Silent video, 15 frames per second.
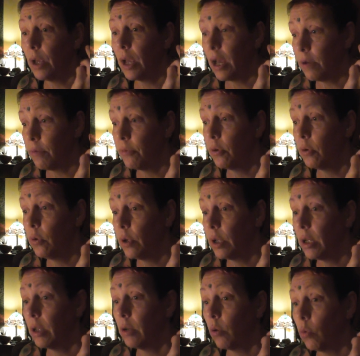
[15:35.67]
We have to look
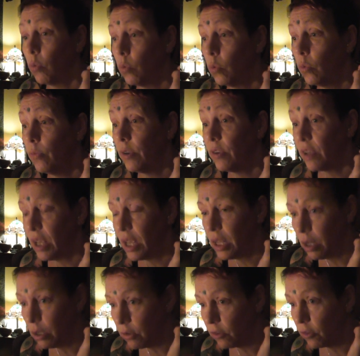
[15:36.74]
at it all
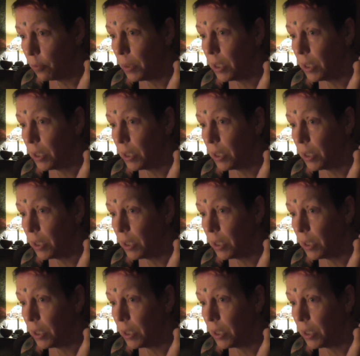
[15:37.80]
within us